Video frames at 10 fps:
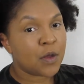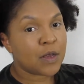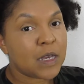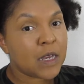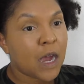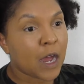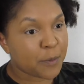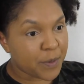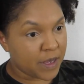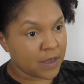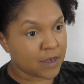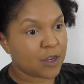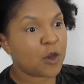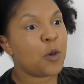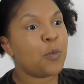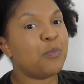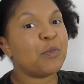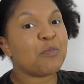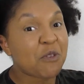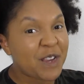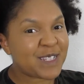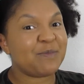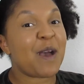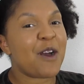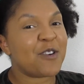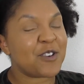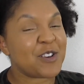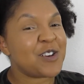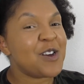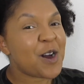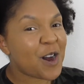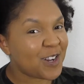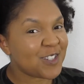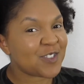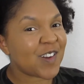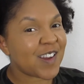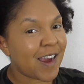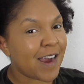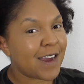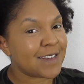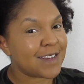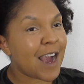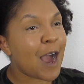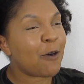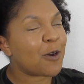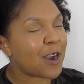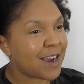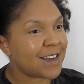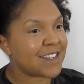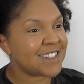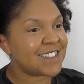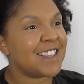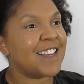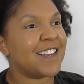not bake, but press powder under our eyes, like